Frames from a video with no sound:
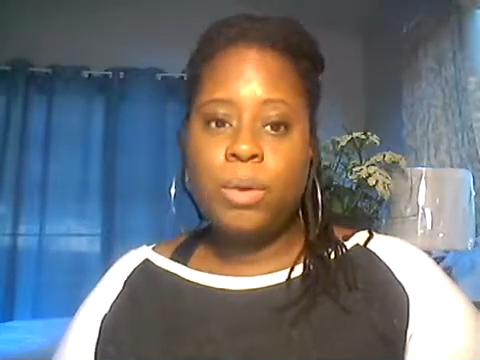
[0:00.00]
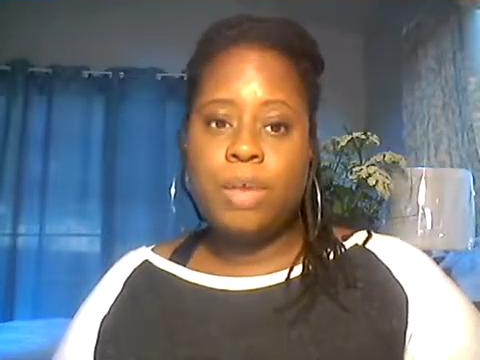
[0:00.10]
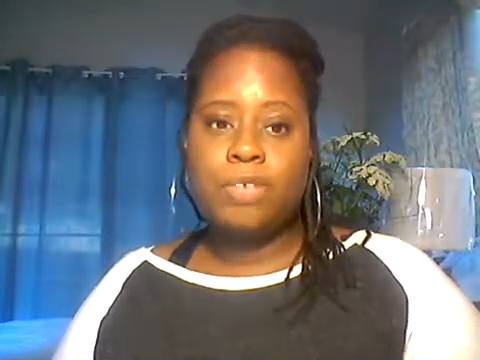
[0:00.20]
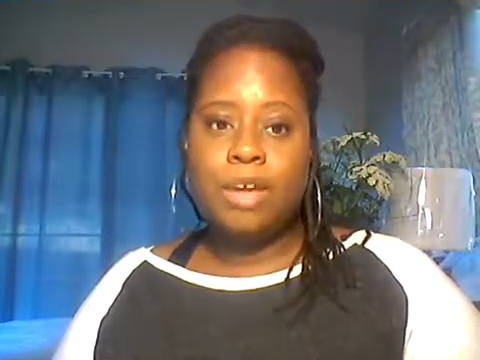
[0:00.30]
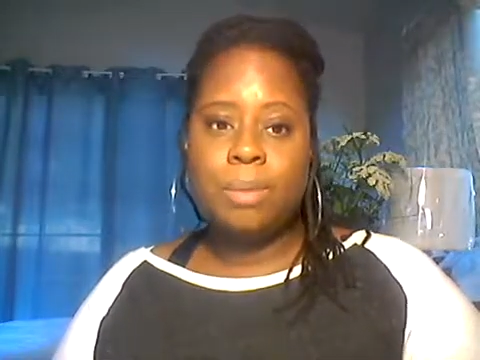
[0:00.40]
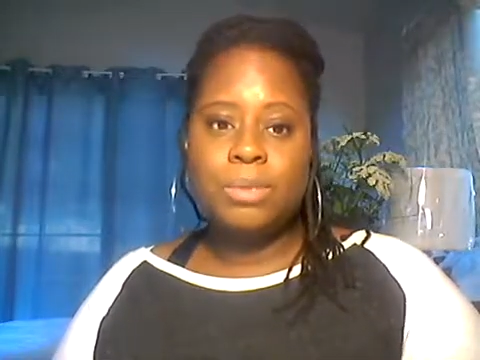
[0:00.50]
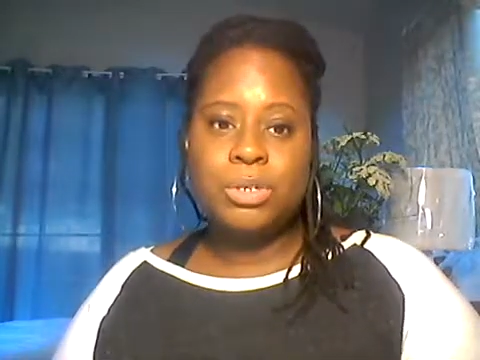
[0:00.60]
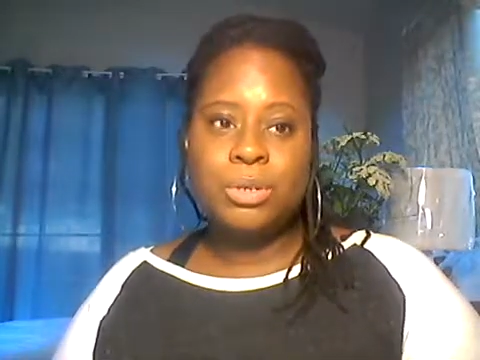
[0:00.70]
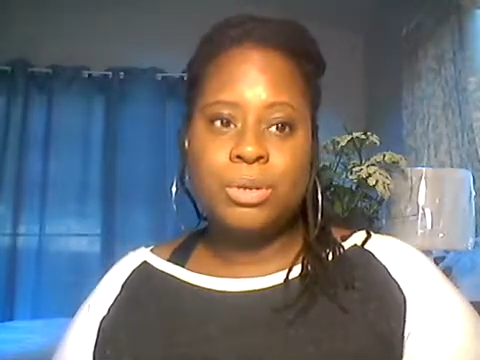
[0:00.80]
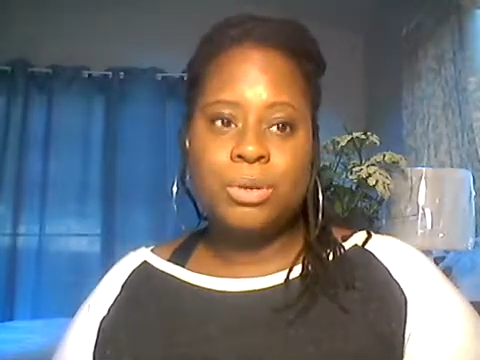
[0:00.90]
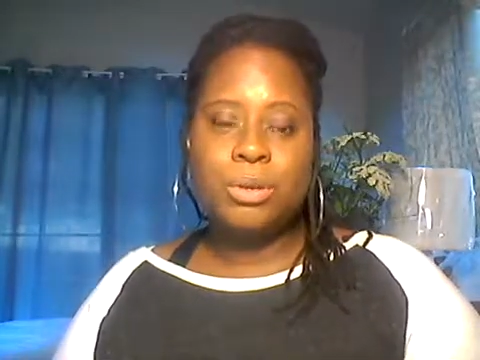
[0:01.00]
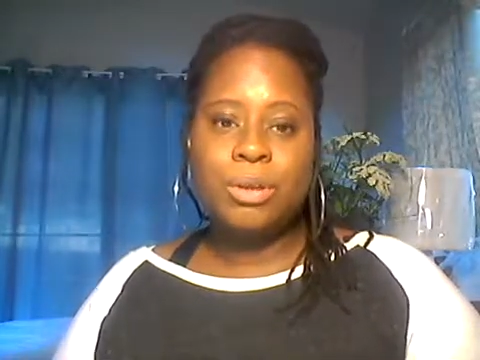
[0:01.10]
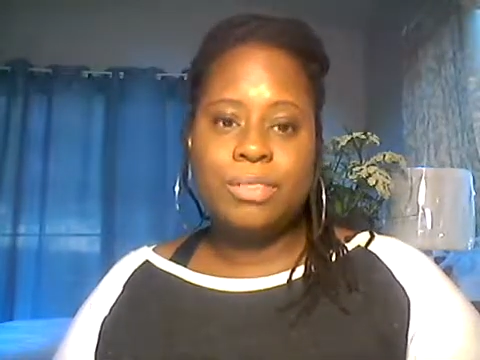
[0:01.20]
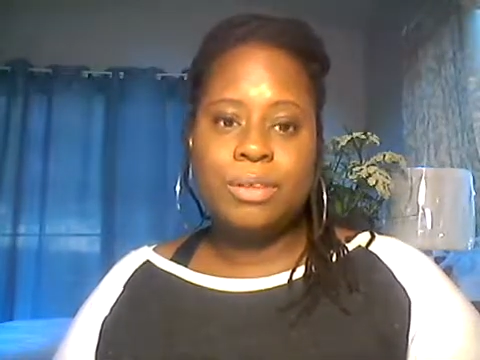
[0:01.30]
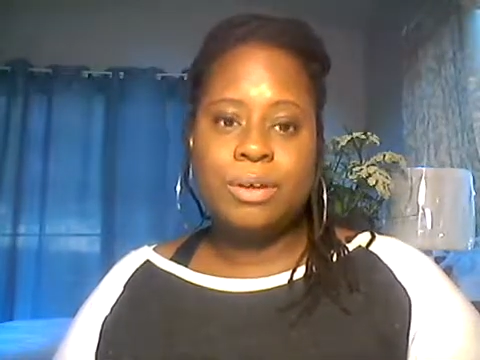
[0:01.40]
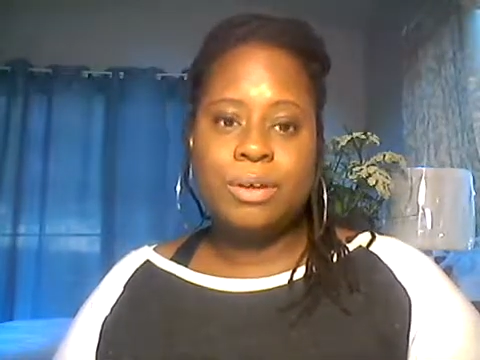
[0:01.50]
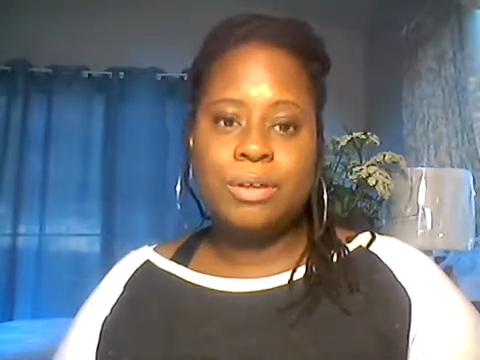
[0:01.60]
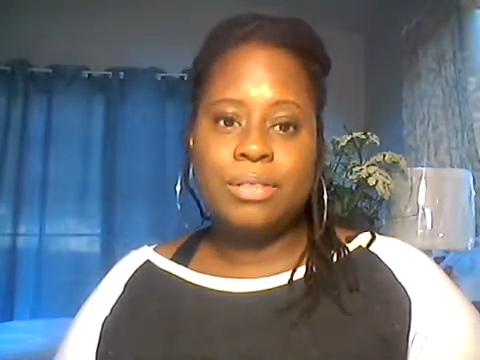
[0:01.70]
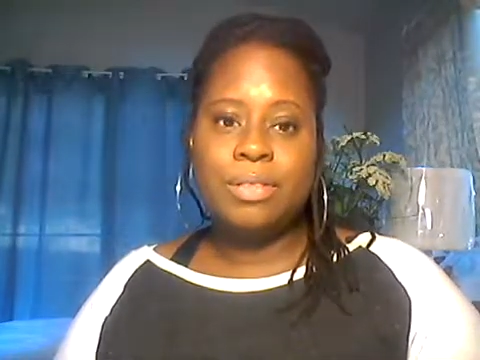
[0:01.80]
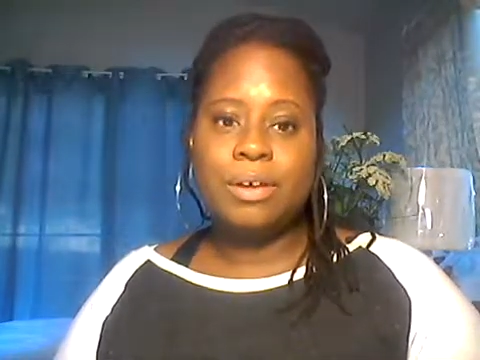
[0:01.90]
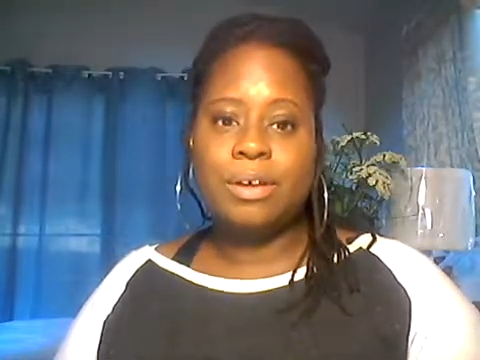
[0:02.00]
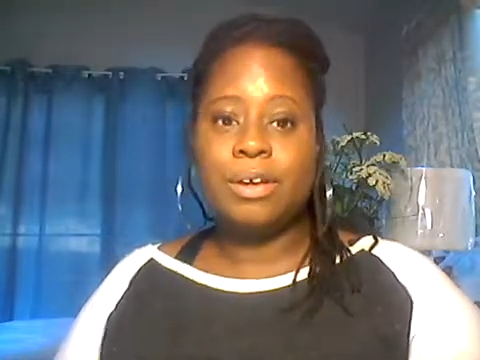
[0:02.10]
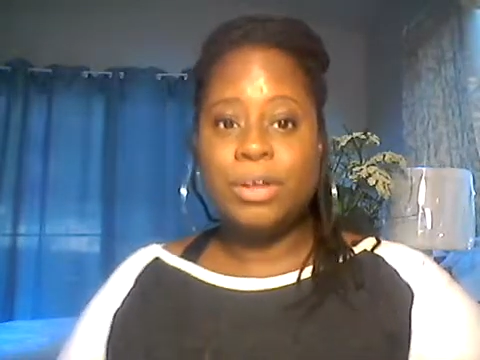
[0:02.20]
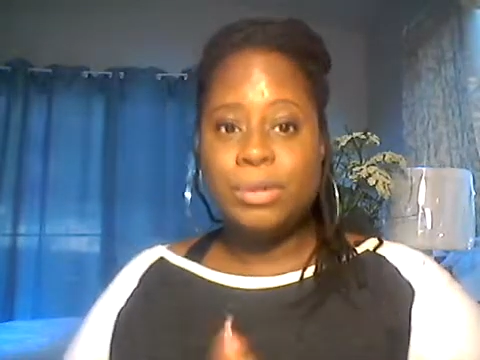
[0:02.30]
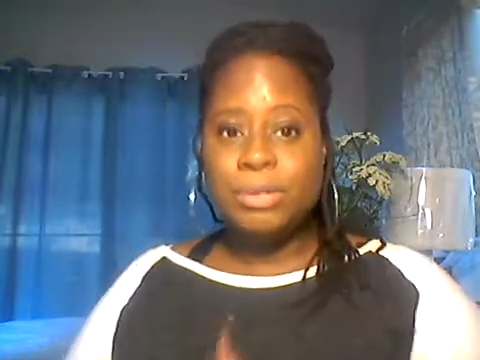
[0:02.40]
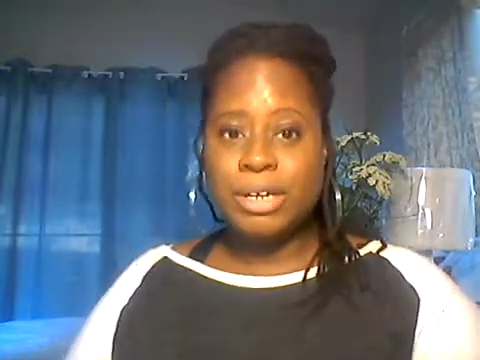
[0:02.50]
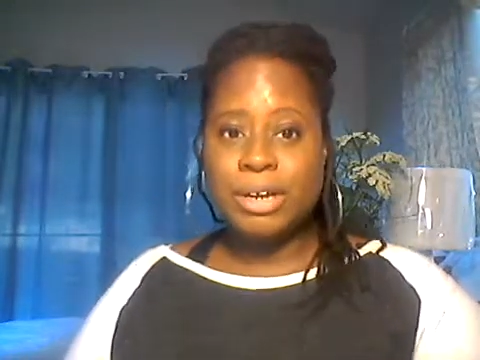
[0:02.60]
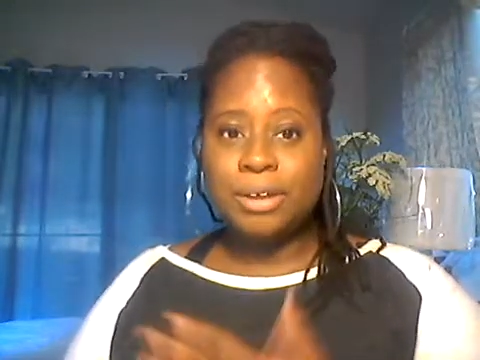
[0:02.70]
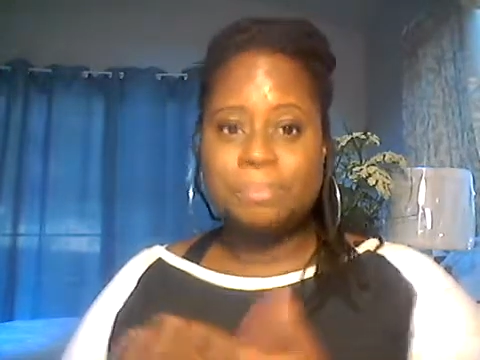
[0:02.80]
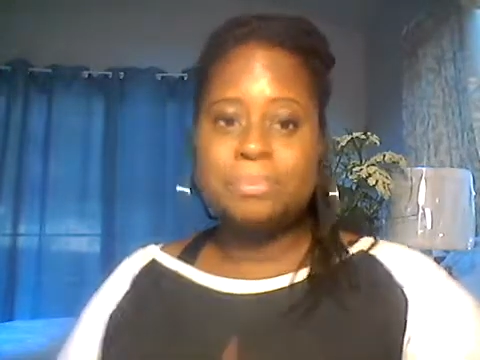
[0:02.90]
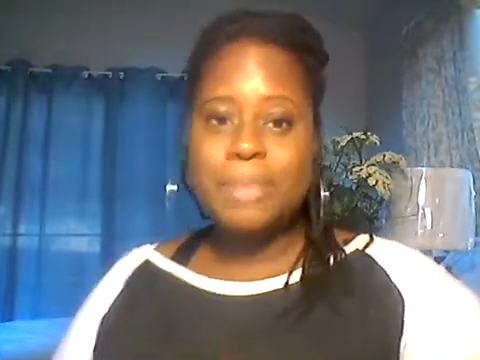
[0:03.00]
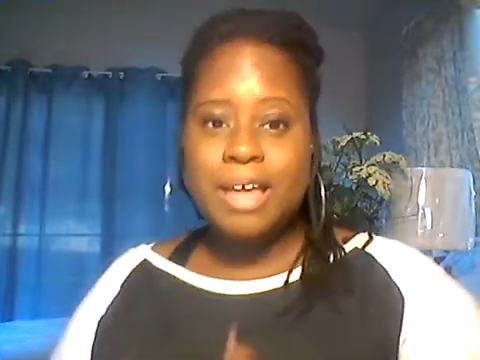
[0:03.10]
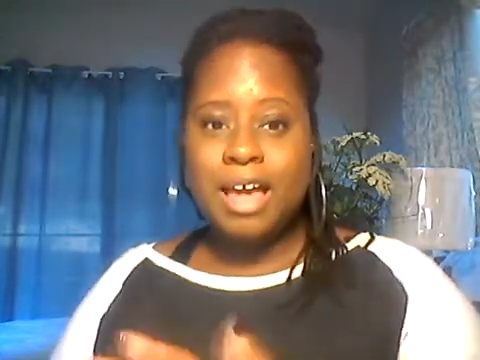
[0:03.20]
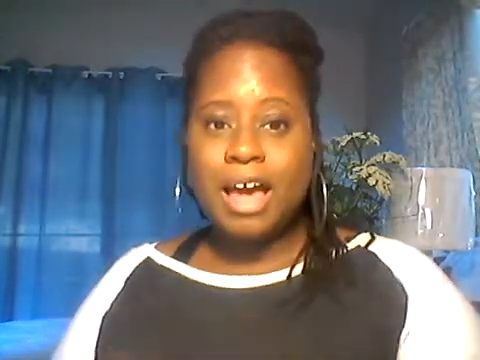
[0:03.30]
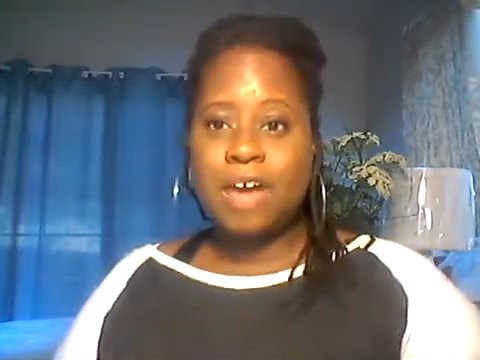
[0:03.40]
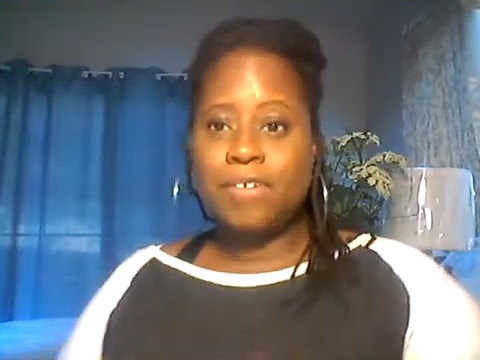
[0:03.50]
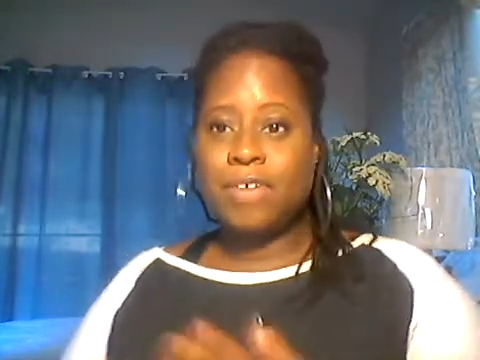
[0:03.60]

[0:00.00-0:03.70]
have come to the conclusion here of